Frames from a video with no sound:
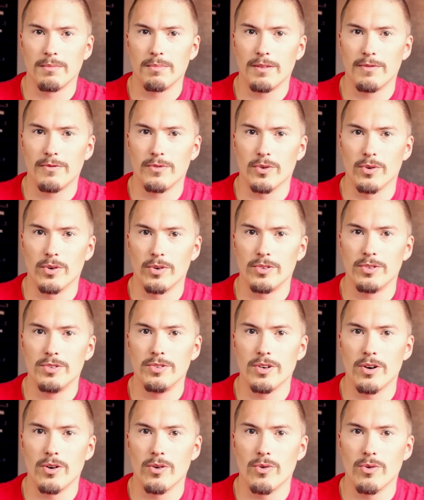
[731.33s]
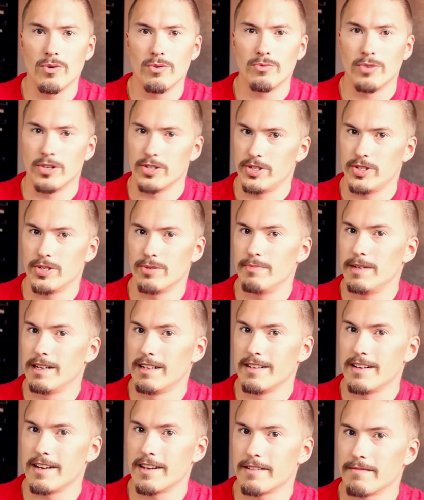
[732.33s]
before you know what you're
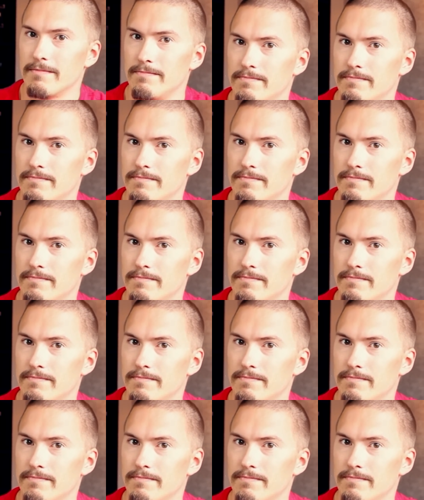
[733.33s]
building.